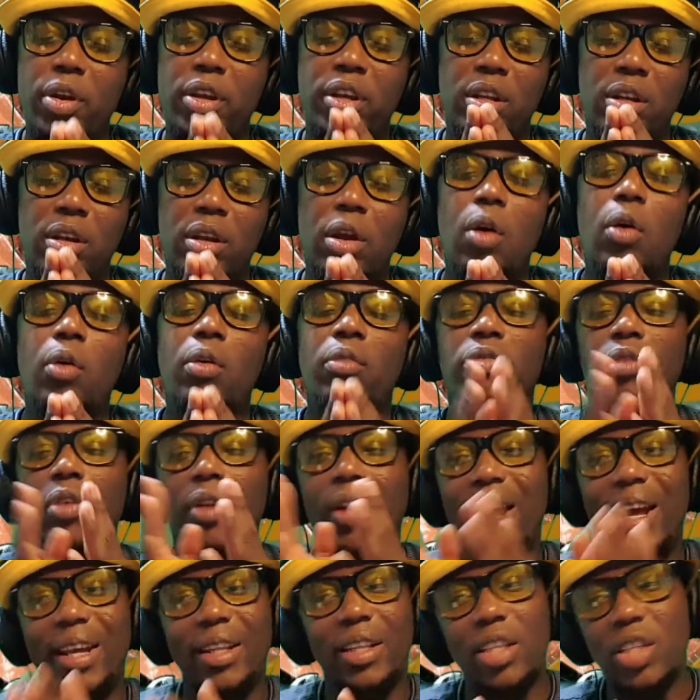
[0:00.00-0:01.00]
You know, if
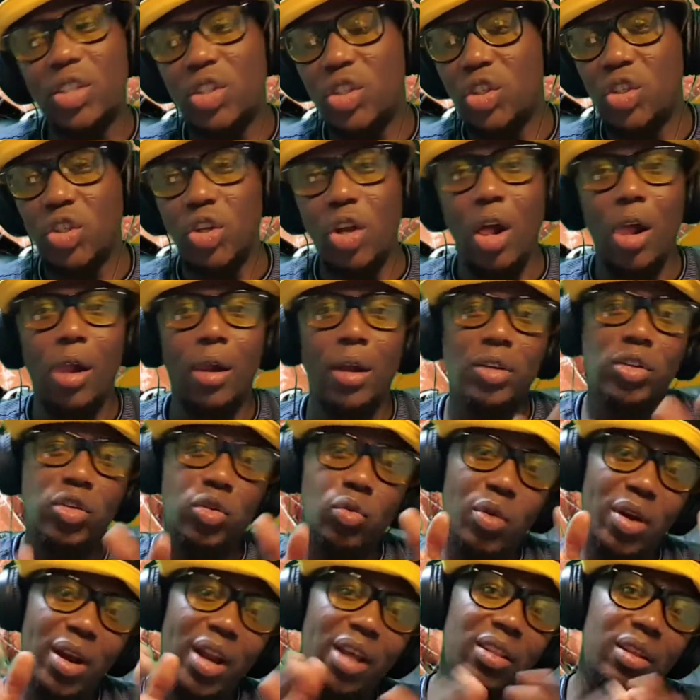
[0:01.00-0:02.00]
you like the song and
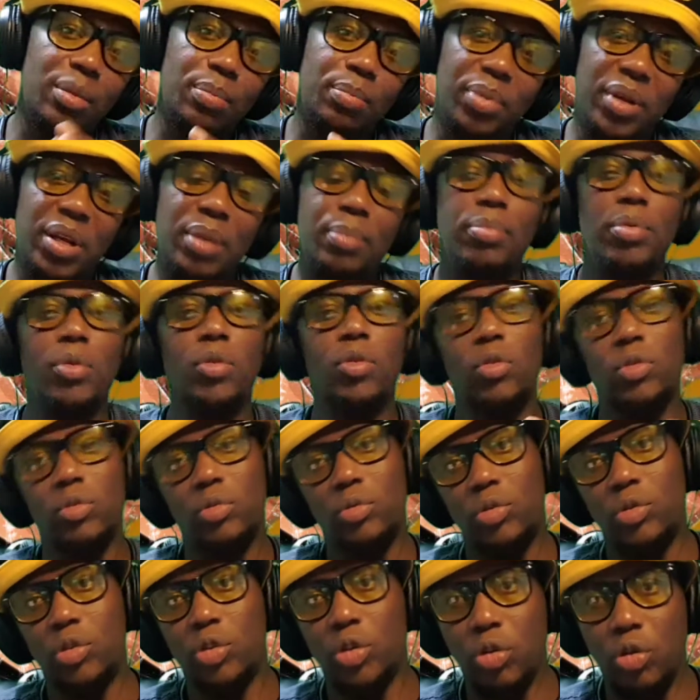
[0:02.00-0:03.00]
you want other people
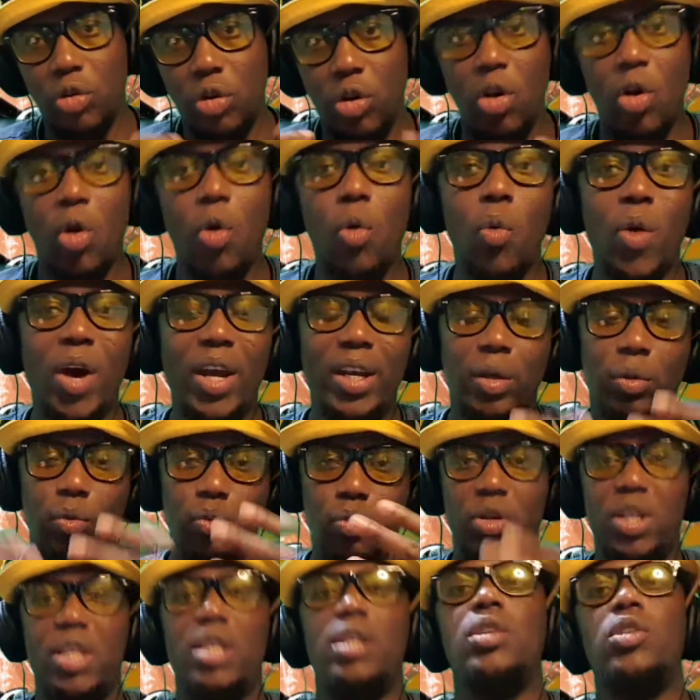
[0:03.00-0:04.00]
to know what
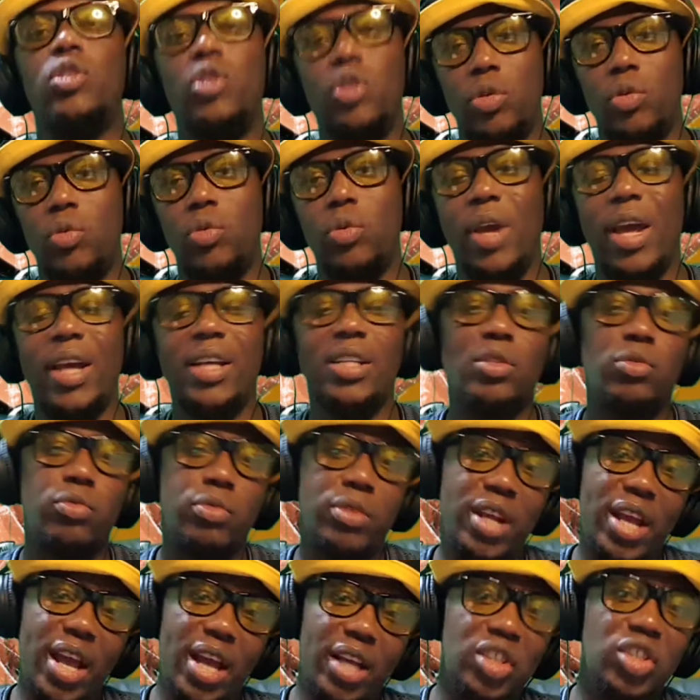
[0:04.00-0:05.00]
we do as
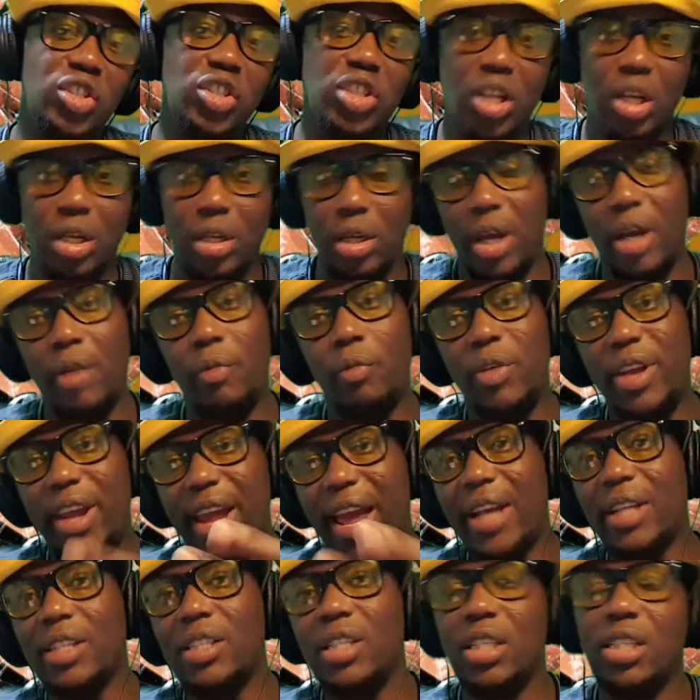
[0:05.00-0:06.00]
reaction uh,
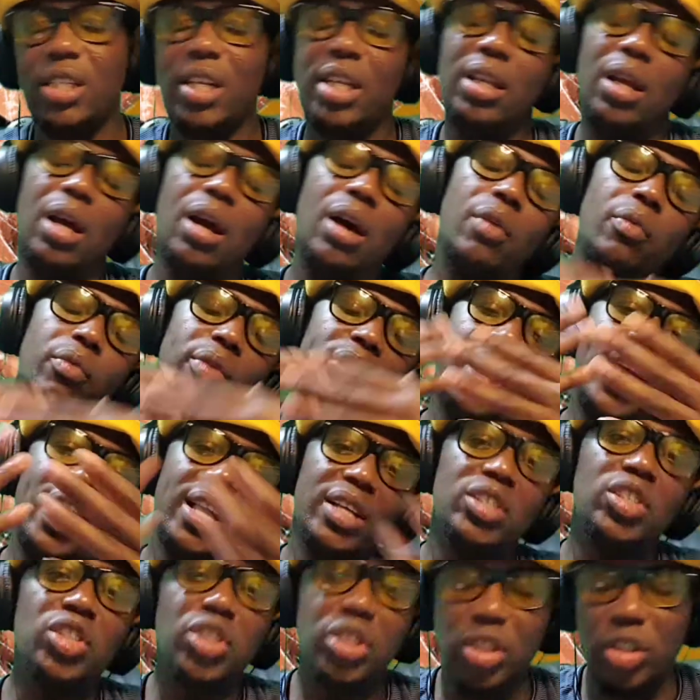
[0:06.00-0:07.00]
reactors, uh, our
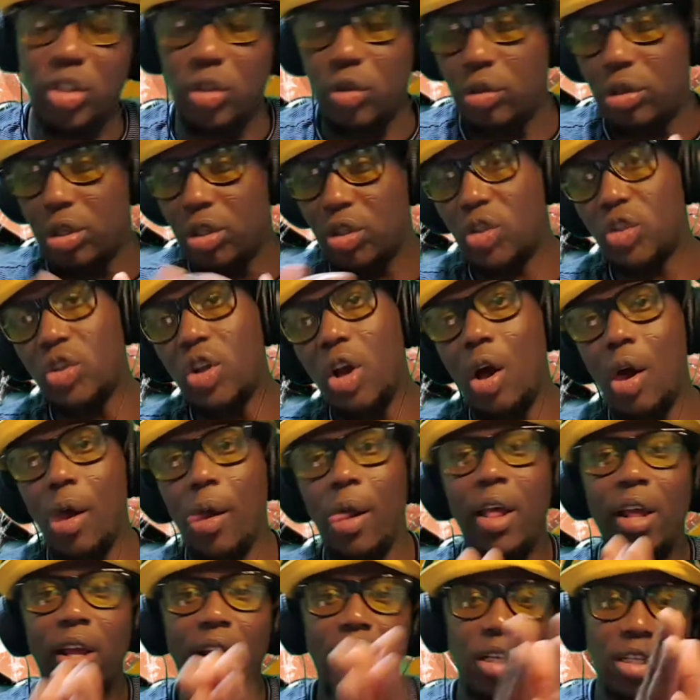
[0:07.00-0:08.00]
reactions to the
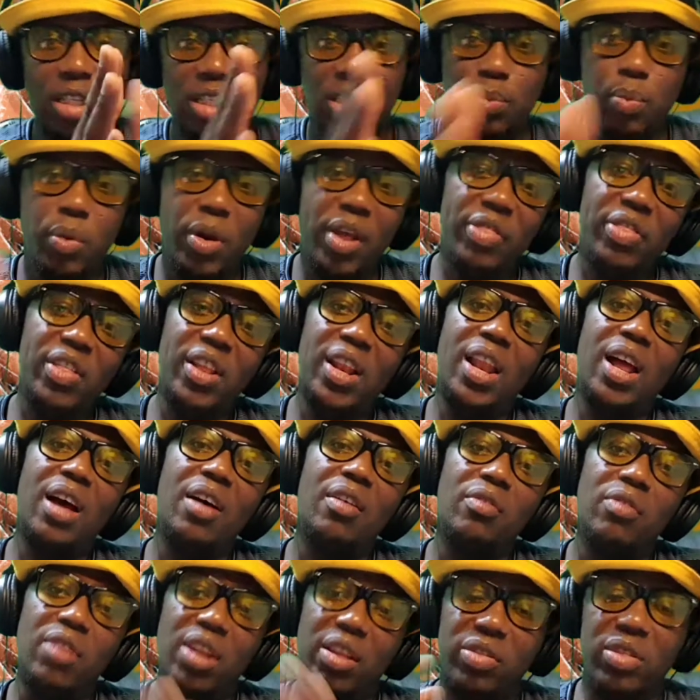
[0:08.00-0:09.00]
song, spread the
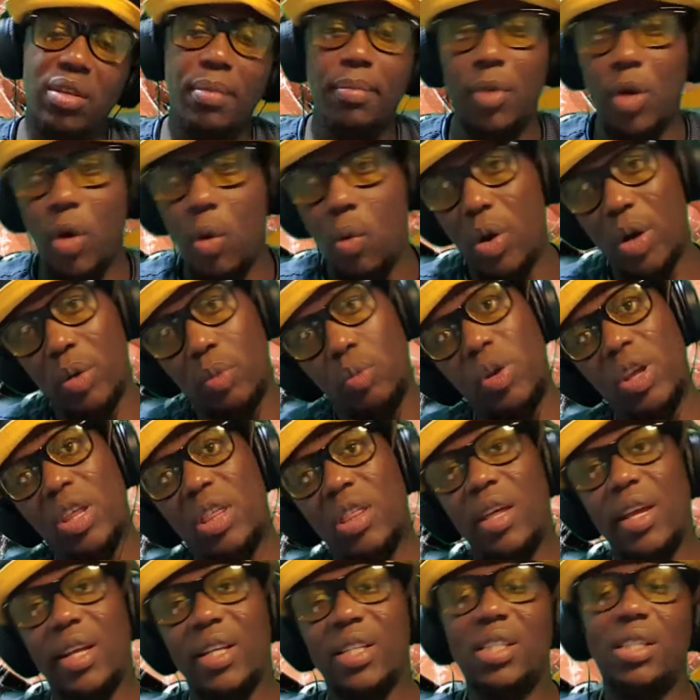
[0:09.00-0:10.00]
love. Let them know what we
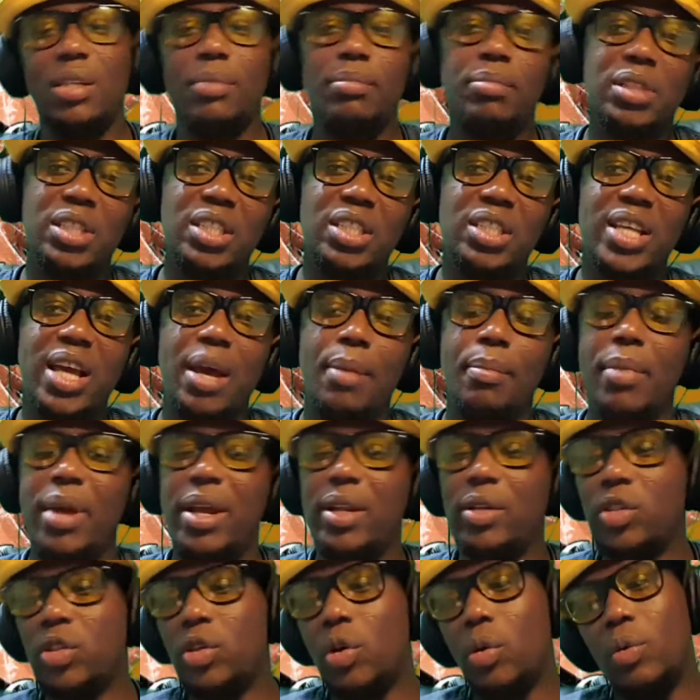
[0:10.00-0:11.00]
think. Simple as that,
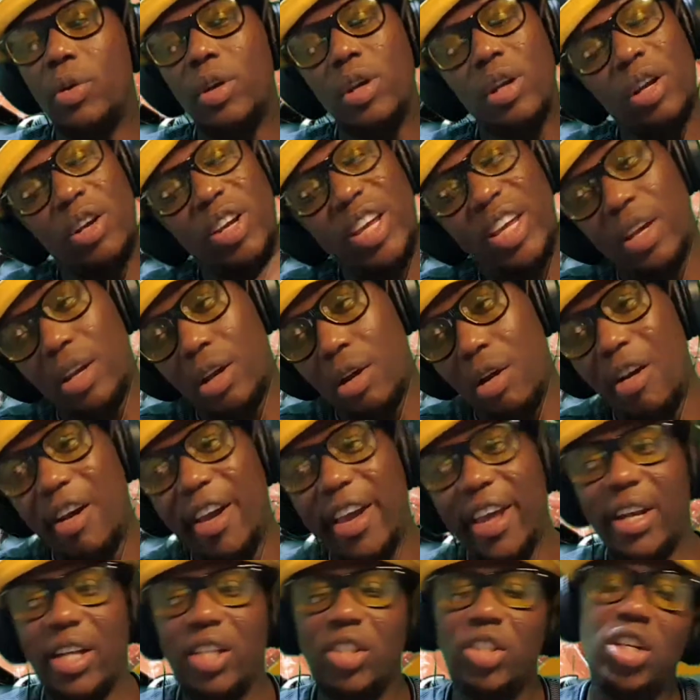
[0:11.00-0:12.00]
man. So we're gonna go
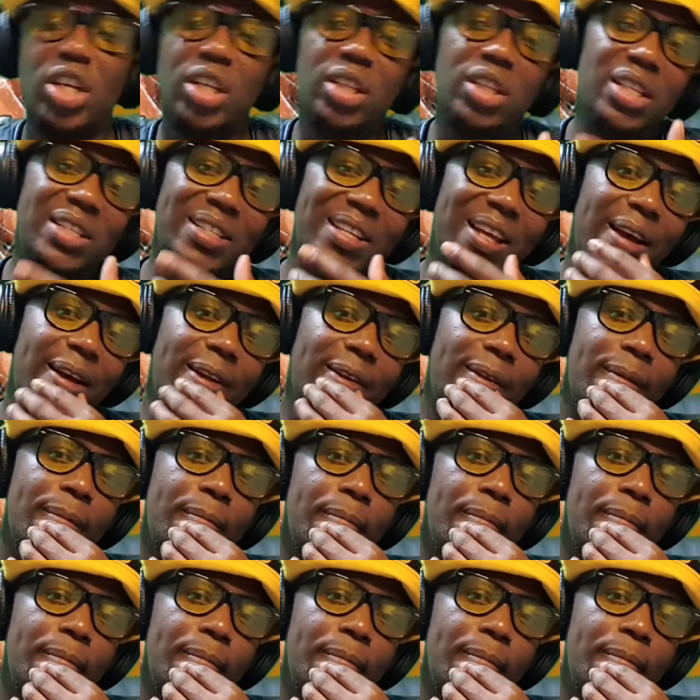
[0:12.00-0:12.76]
ahead and check this out.